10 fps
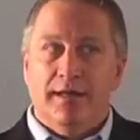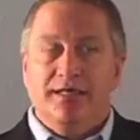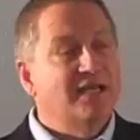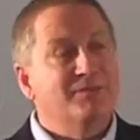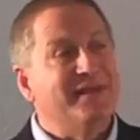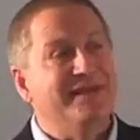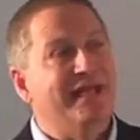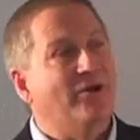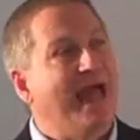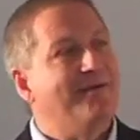That doesn't mean
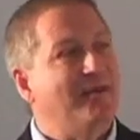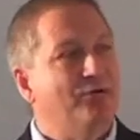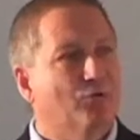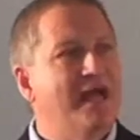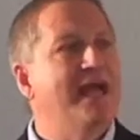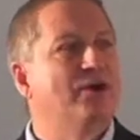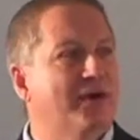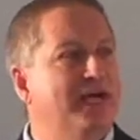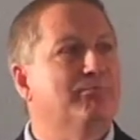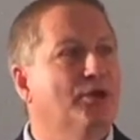they don't have any red
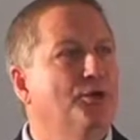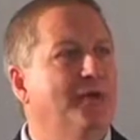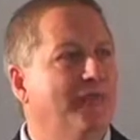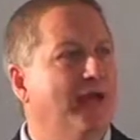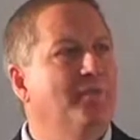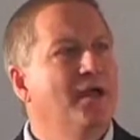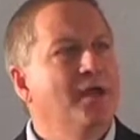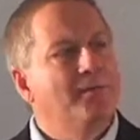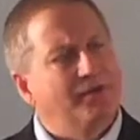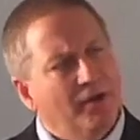or any blue in them,
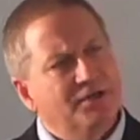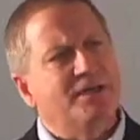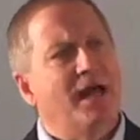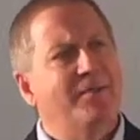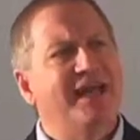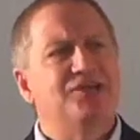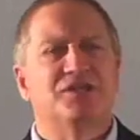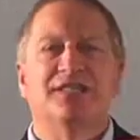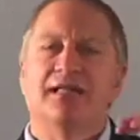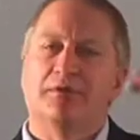but there are
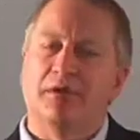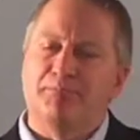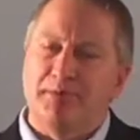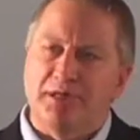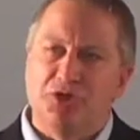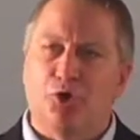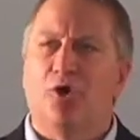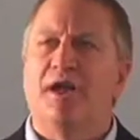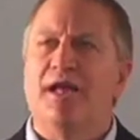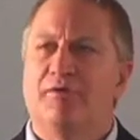denominations that the
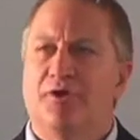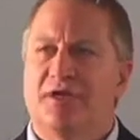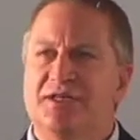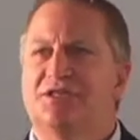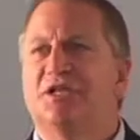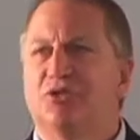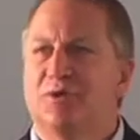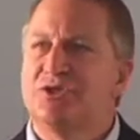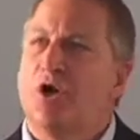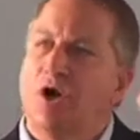majority of their
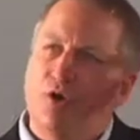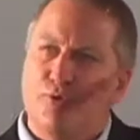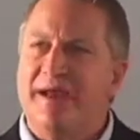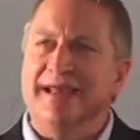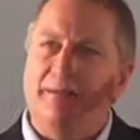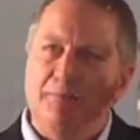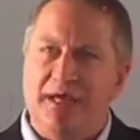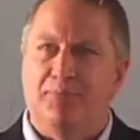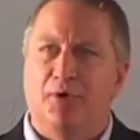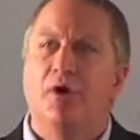constituents are green
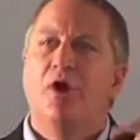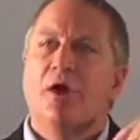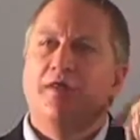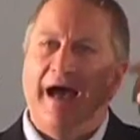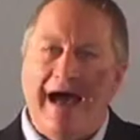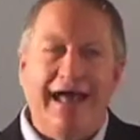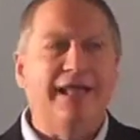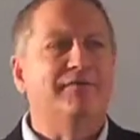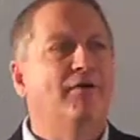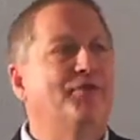people, high
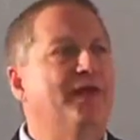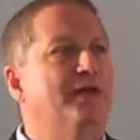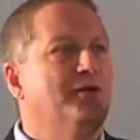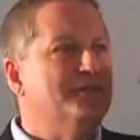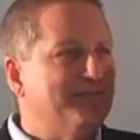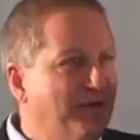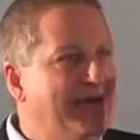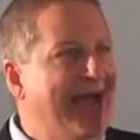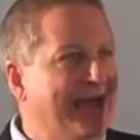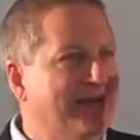level thinkers,
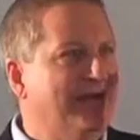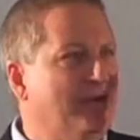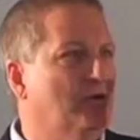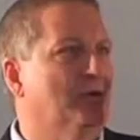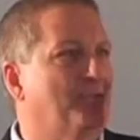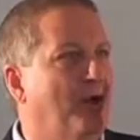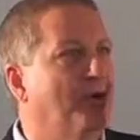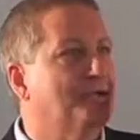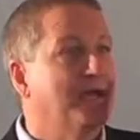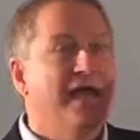very analytical
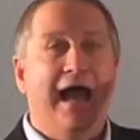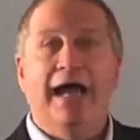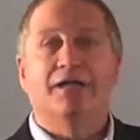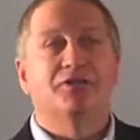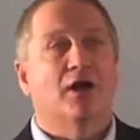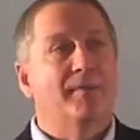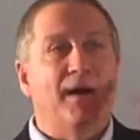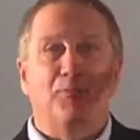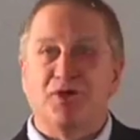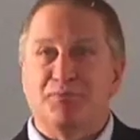approach. I could talk
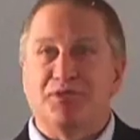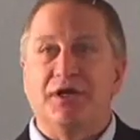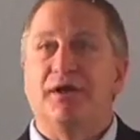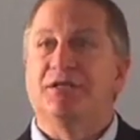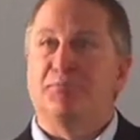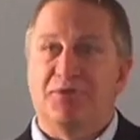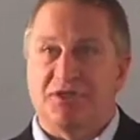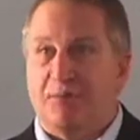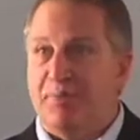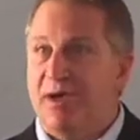about Presbyterians,
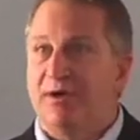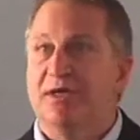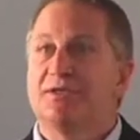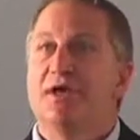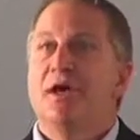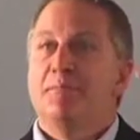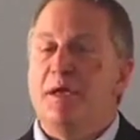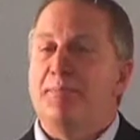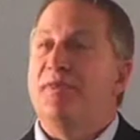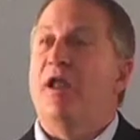Episcopalians,
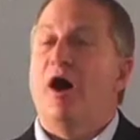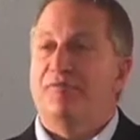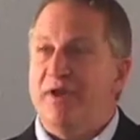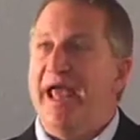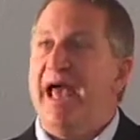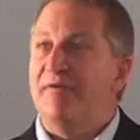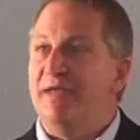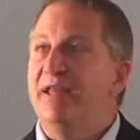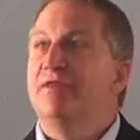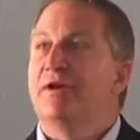people that often
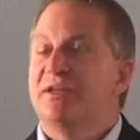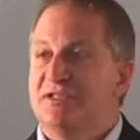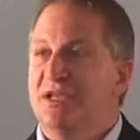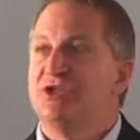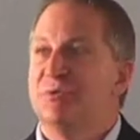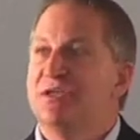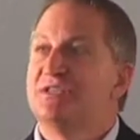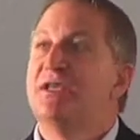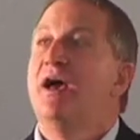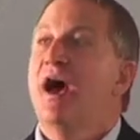have in their
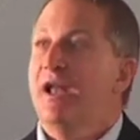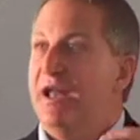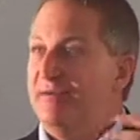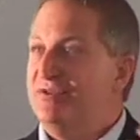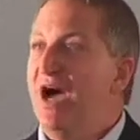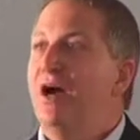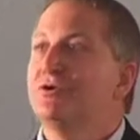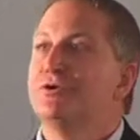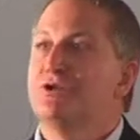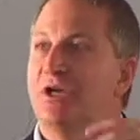constituents a lot of
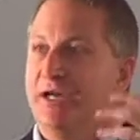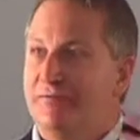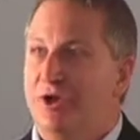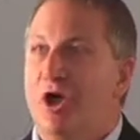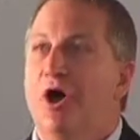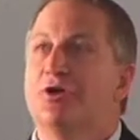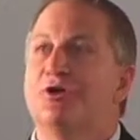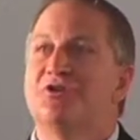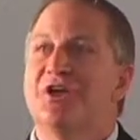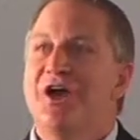doctors, a lot of
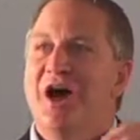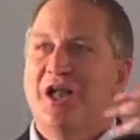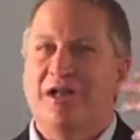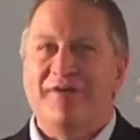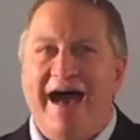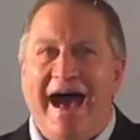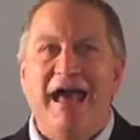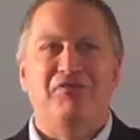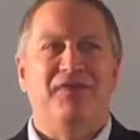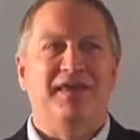lawyers, a lot of
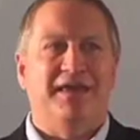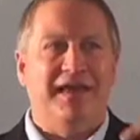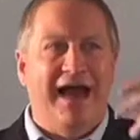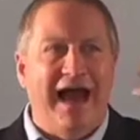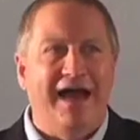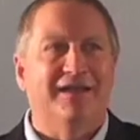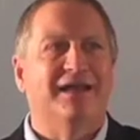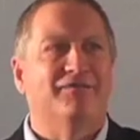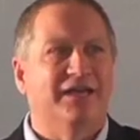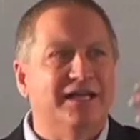high thinking, high
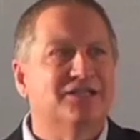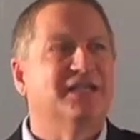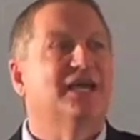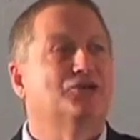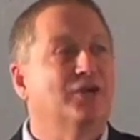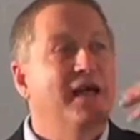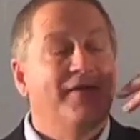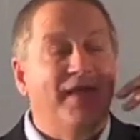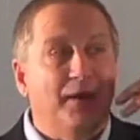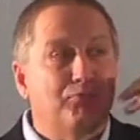level intellectual.
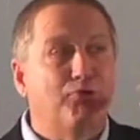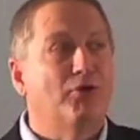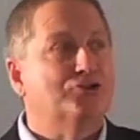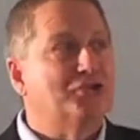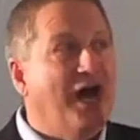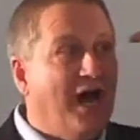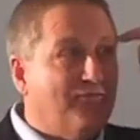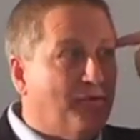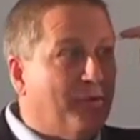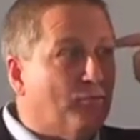They approach
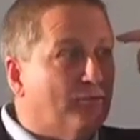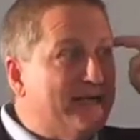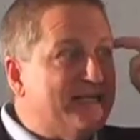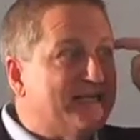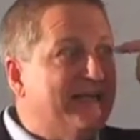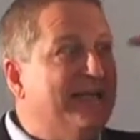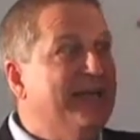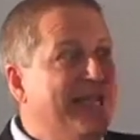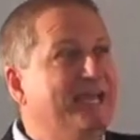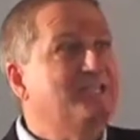God from a reasoning,
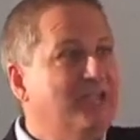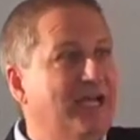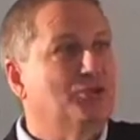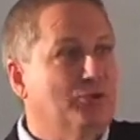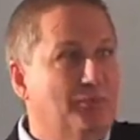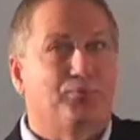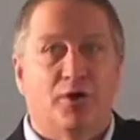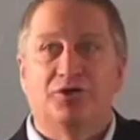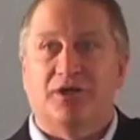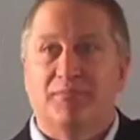intellectual
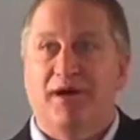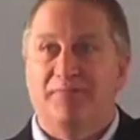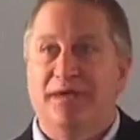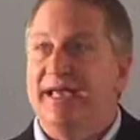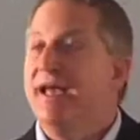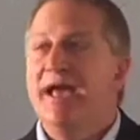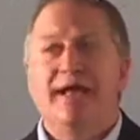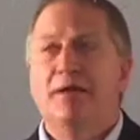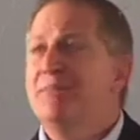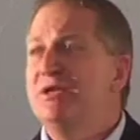approach of, of being.
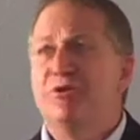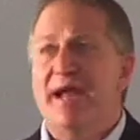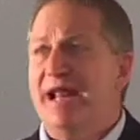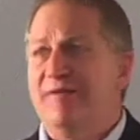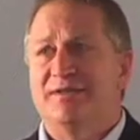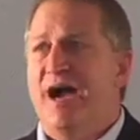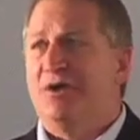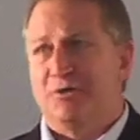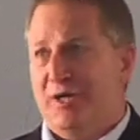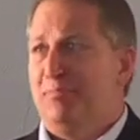It doesn't mean you can't have a
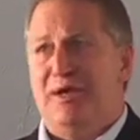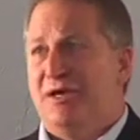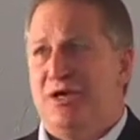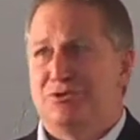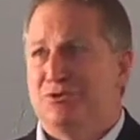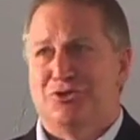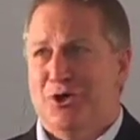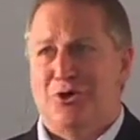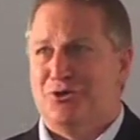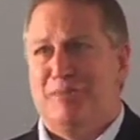doctor in a Pentecostal
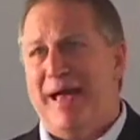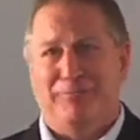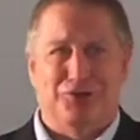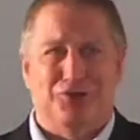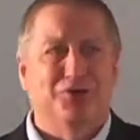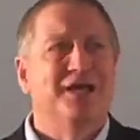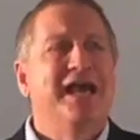church or a Baptist church.